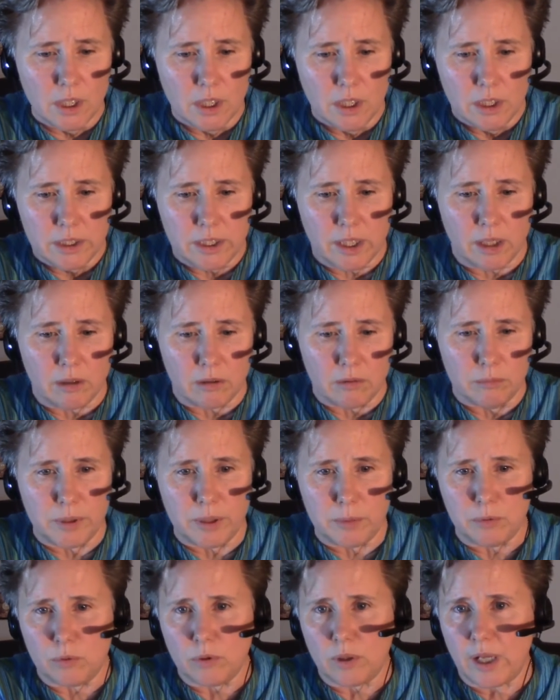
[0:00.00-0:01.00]
Now,
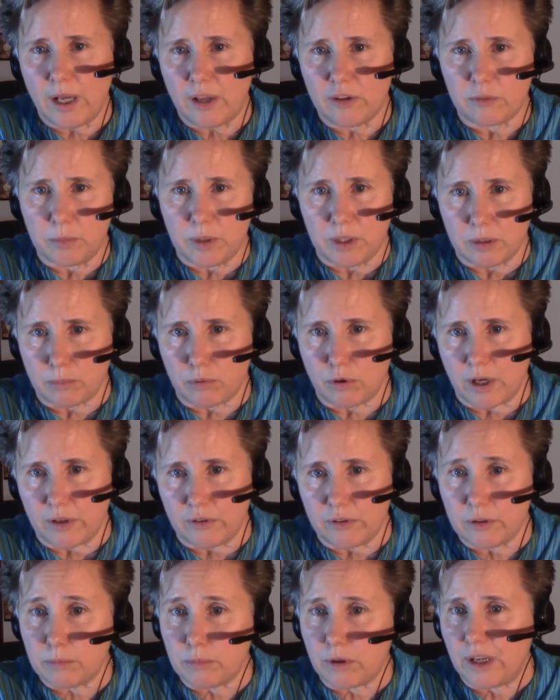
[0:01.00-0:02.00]
people will ask me the
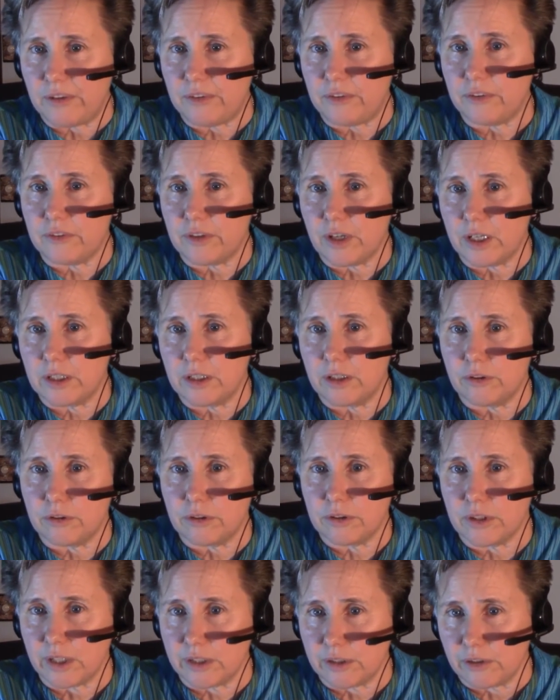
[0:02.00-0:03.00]
price. The price is
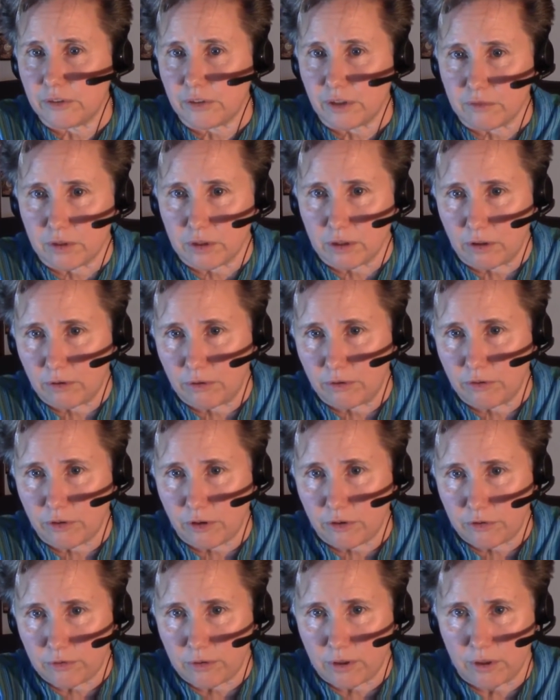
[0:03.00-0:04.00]
$997
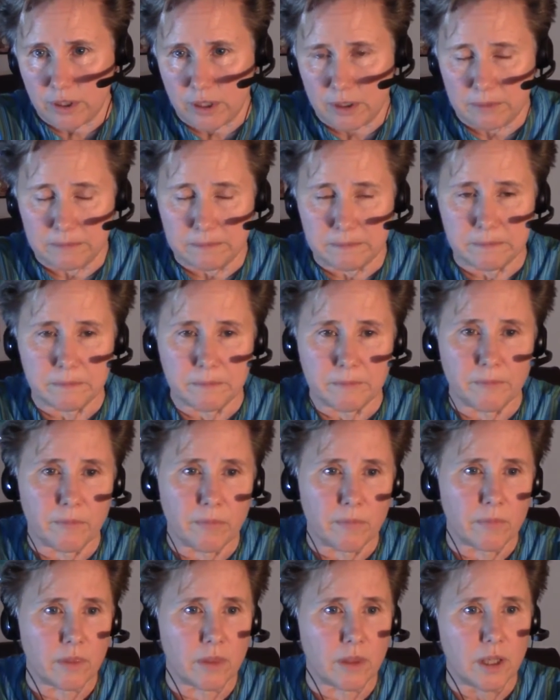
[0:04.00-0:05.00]
Australian.
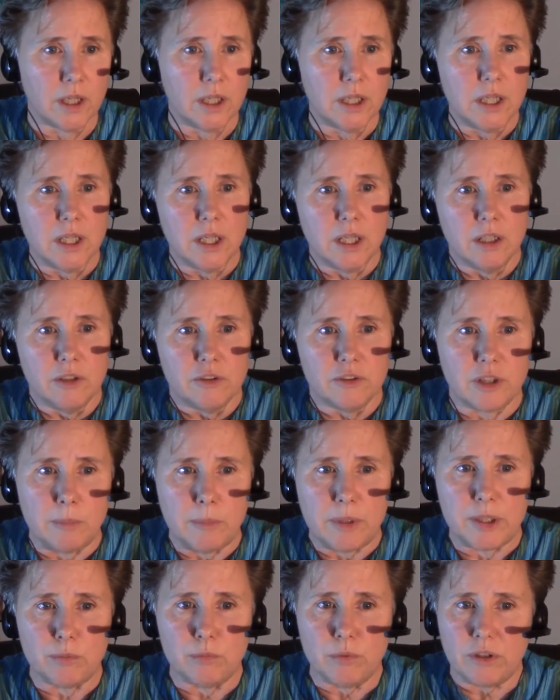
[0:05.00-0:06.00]

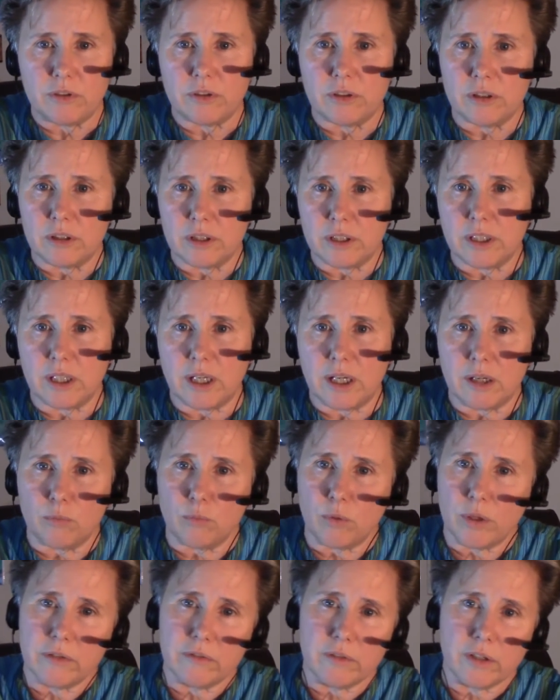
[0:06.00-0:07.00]
Somebody recently at
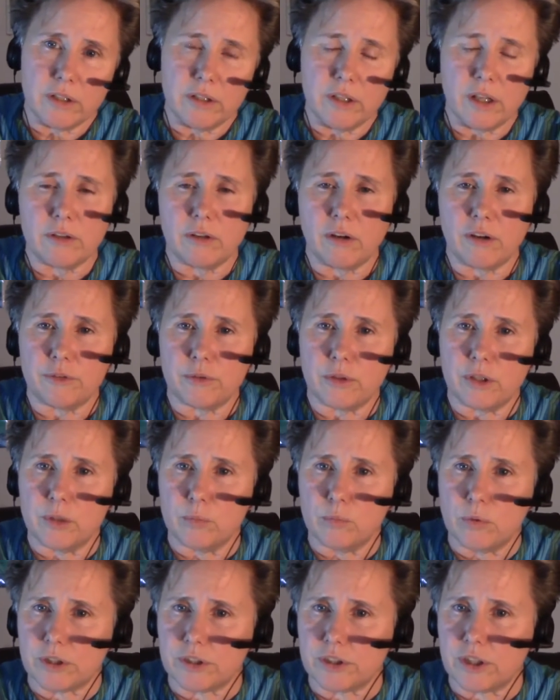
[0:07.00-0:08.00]
another Australian
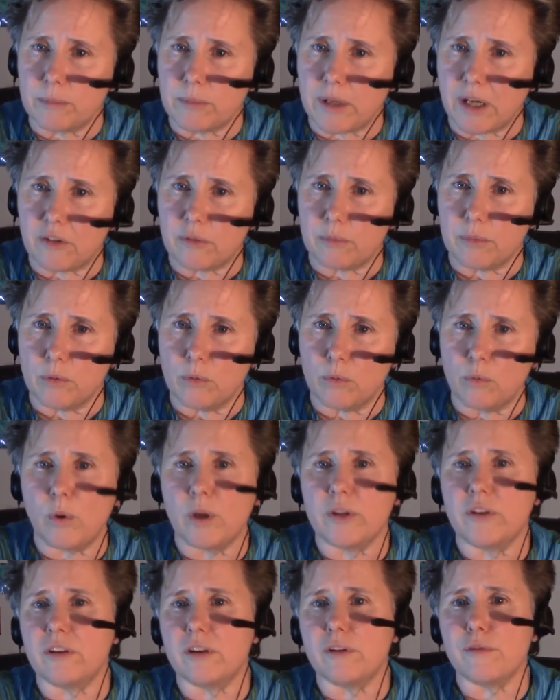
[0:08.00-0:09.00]
workshop asked me, well,
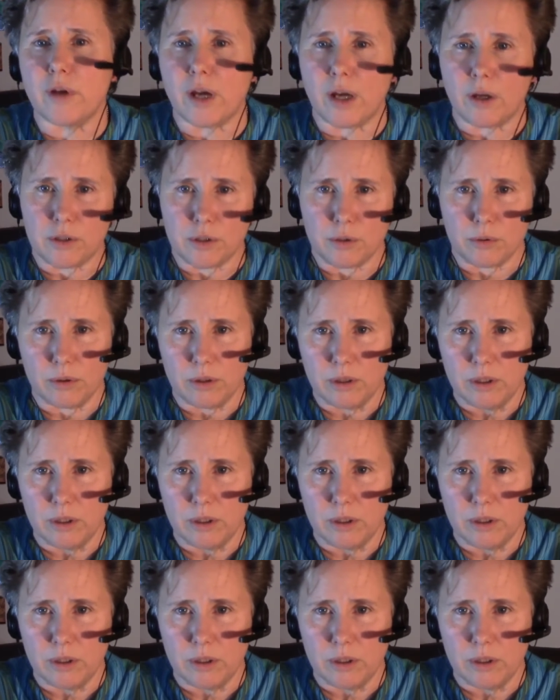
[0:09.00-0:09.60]
what's the value?